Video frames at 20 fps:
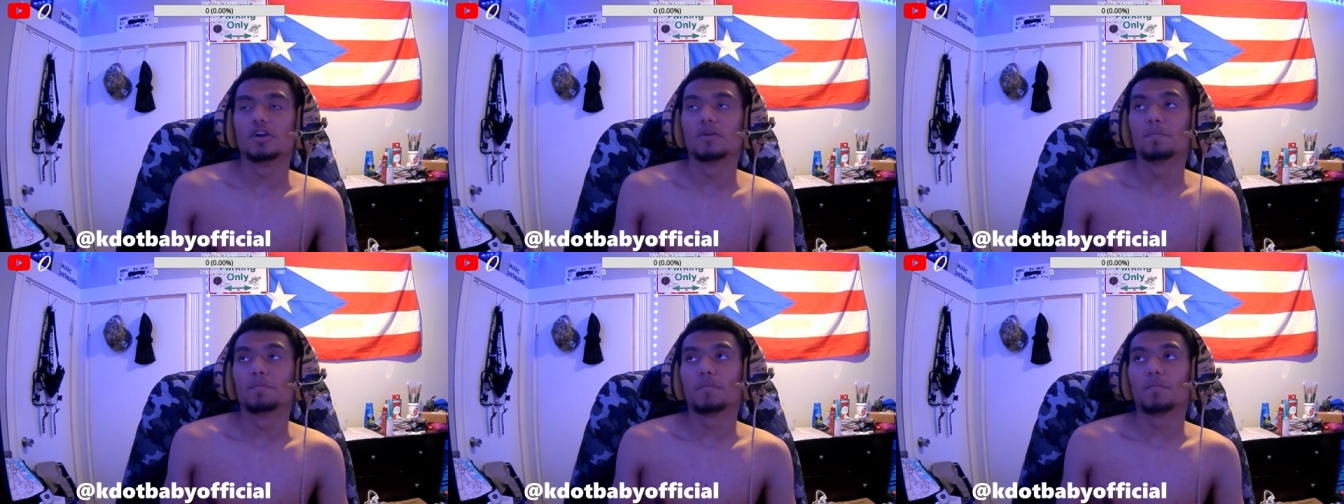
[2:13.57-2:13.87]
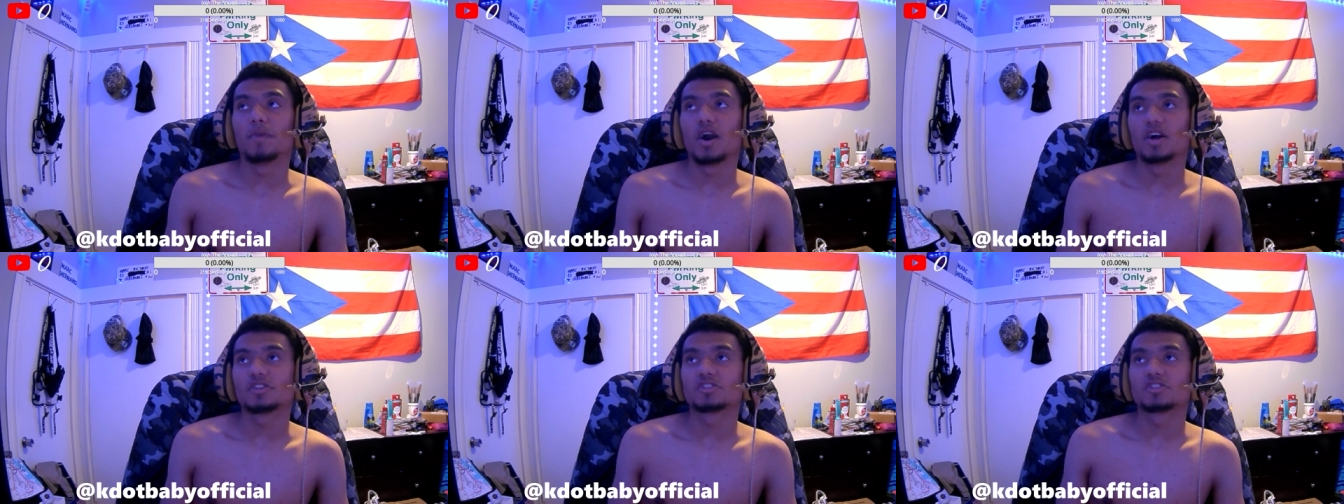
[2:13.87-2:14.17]

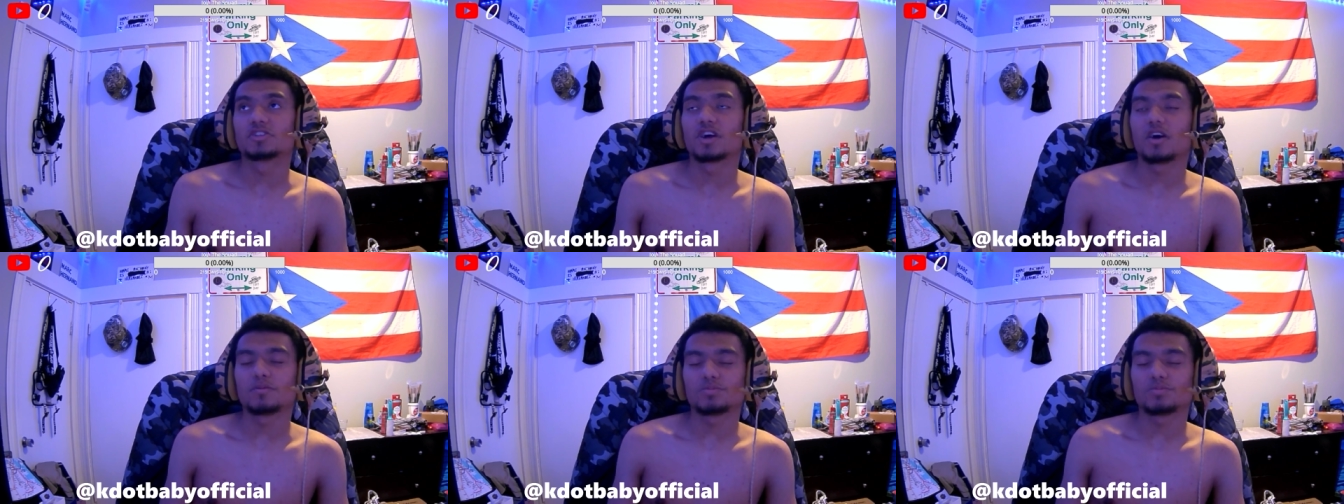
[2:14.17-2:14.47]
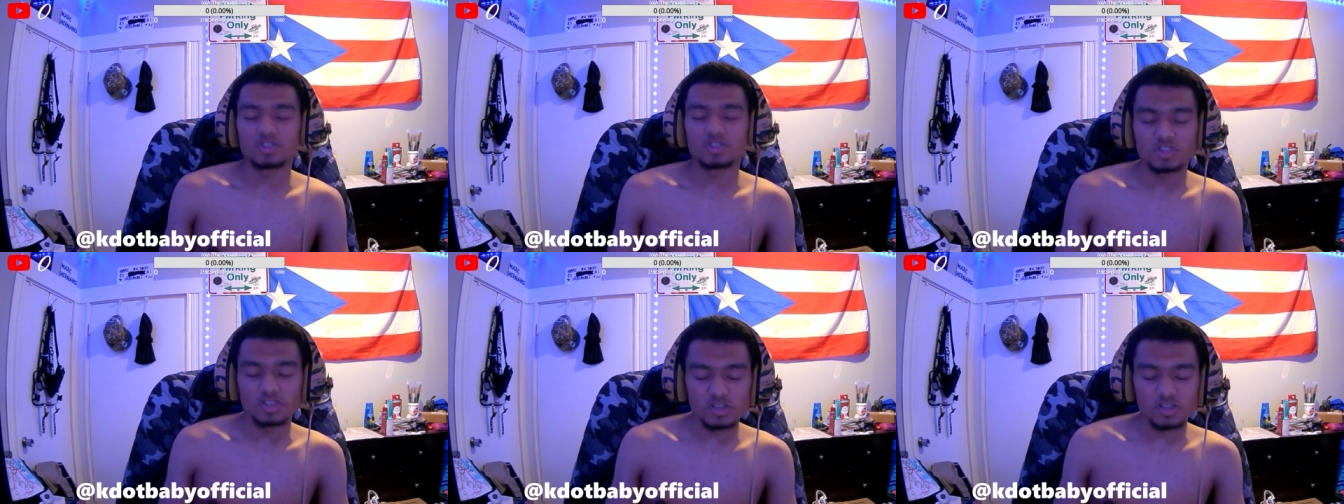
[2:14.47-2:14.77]
My top
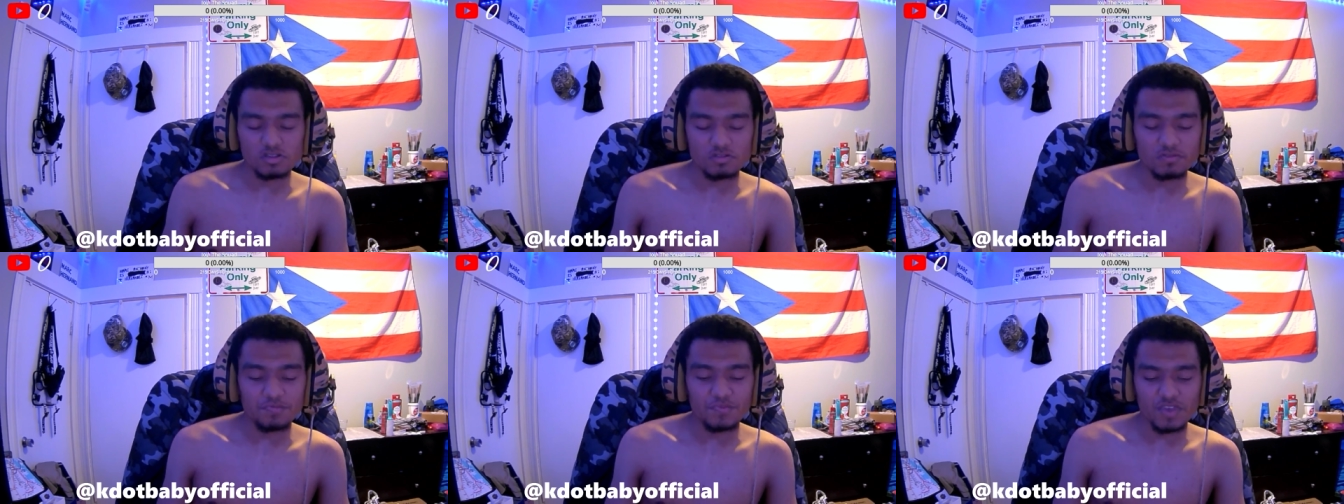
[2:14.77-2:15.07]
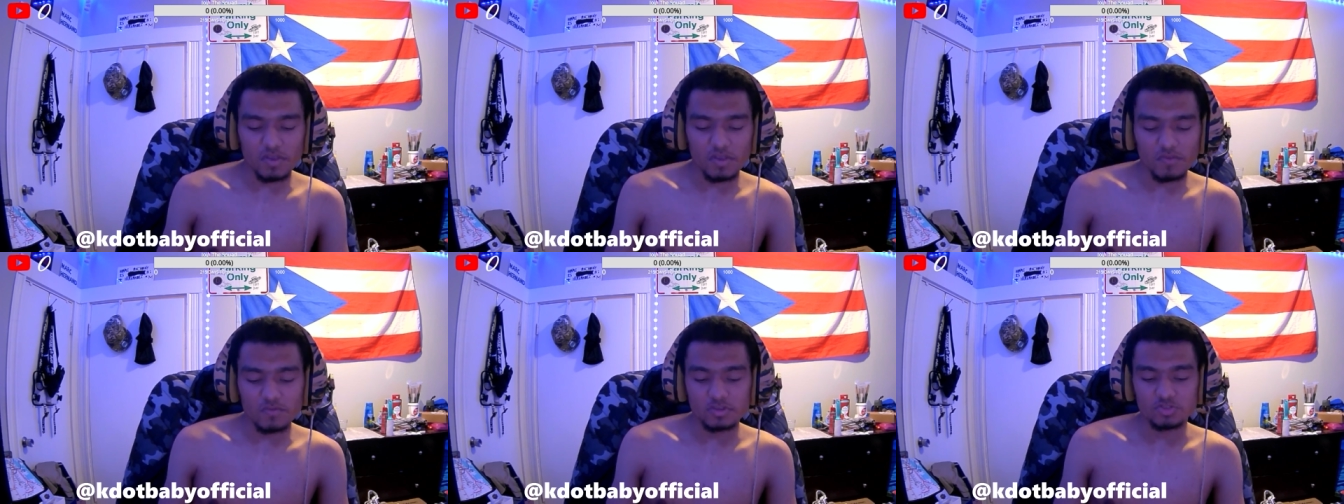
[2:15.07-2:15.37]
six
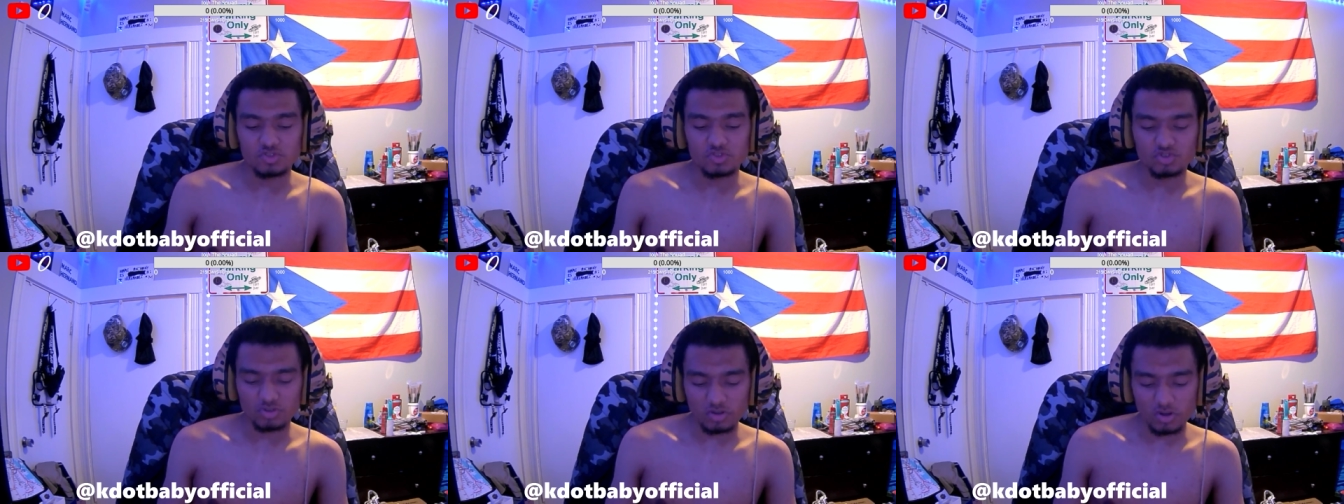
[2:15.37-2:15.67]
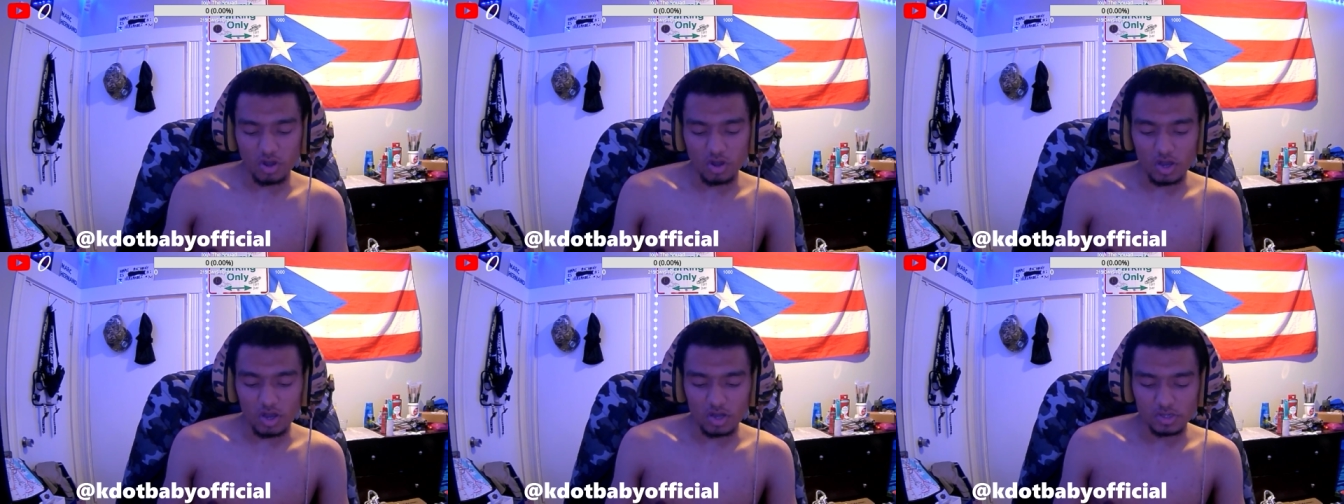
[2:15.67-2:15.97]
favorite drill
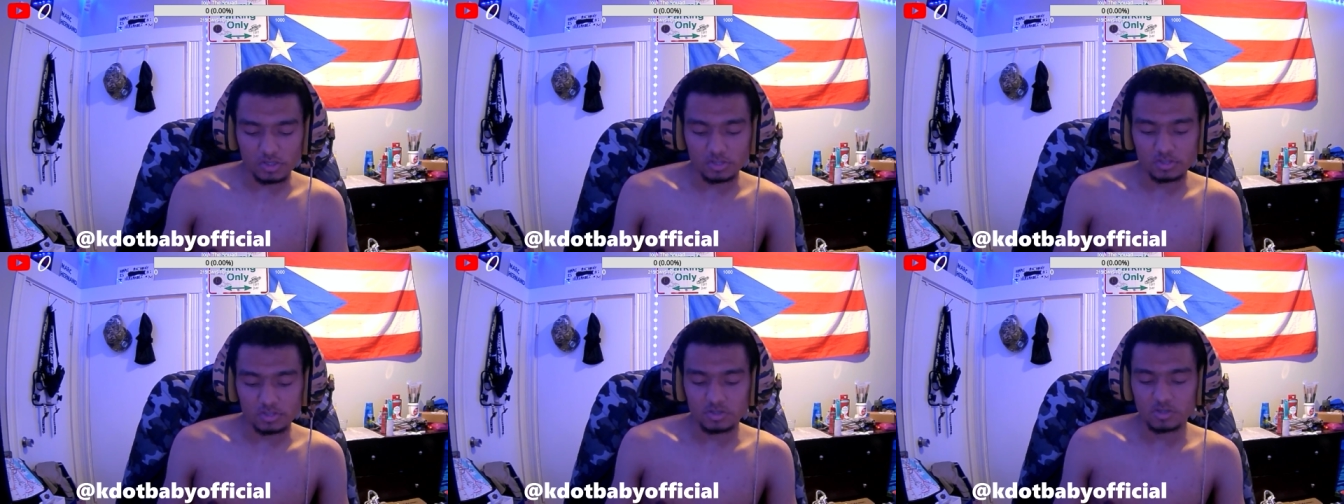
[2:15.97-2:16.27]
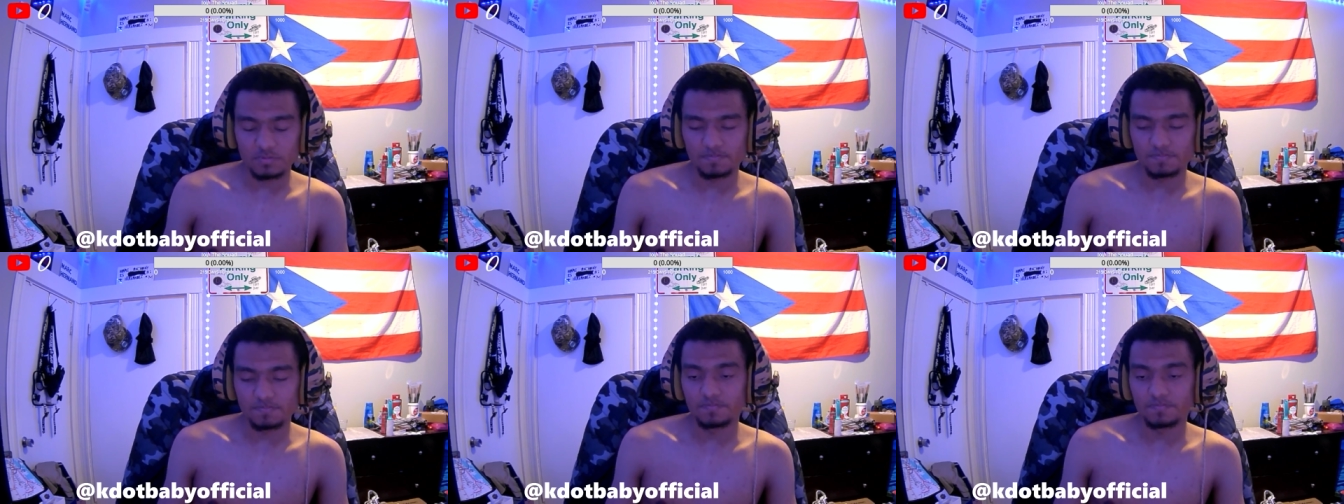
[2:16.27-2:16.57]
artists
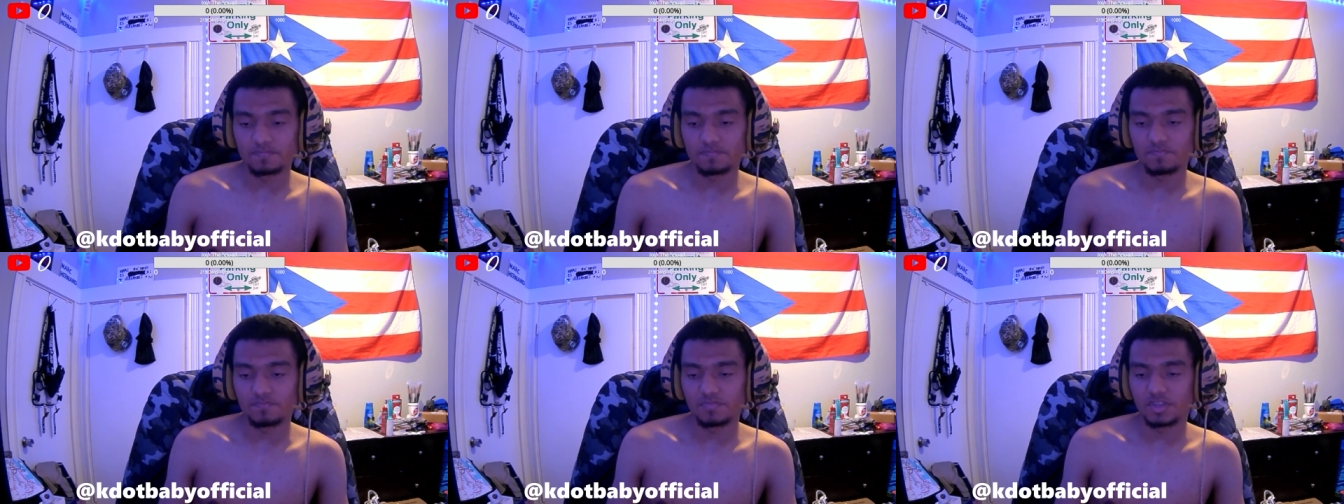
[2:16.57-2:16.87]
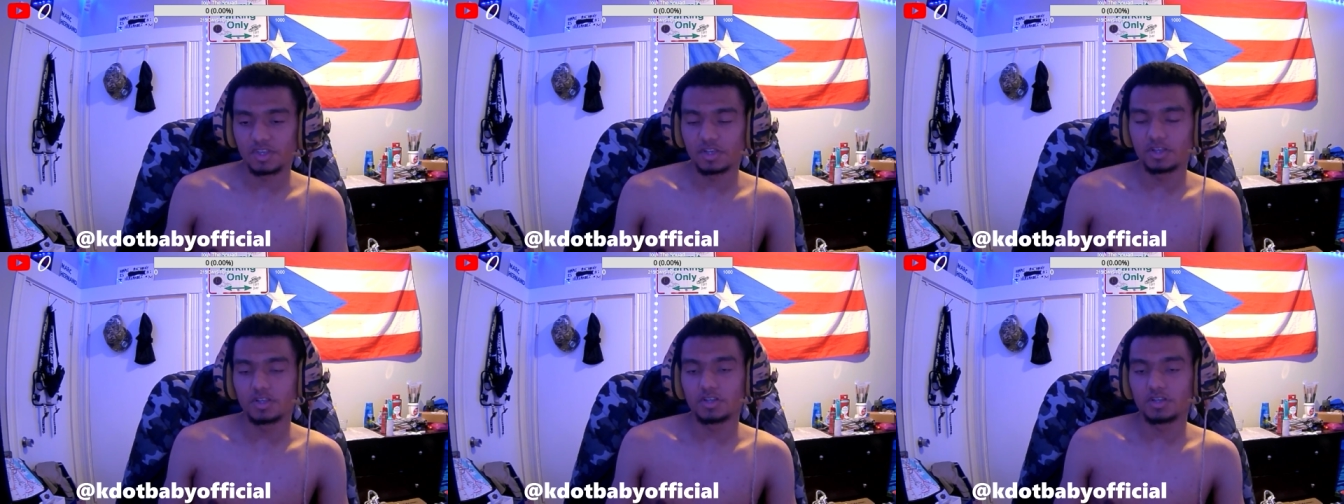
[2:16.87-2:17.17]

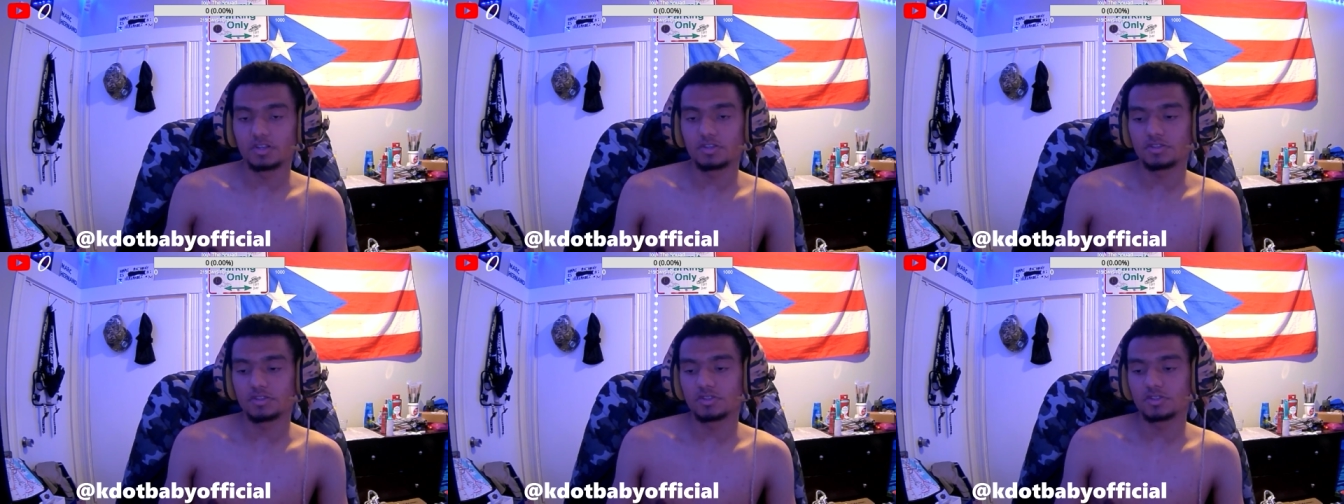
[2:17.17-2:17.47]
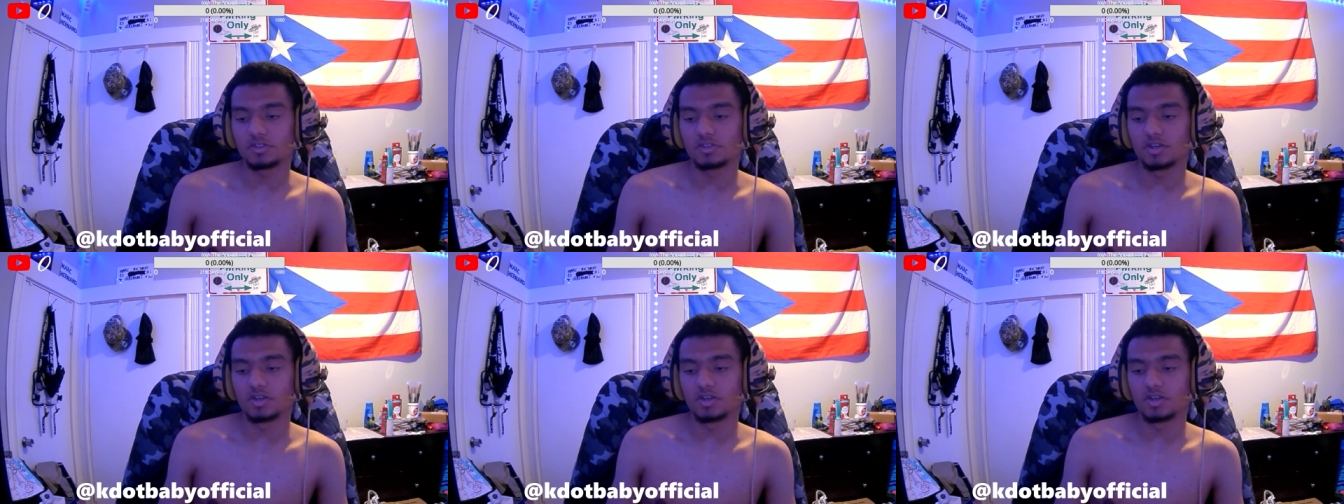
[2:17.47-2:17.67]
is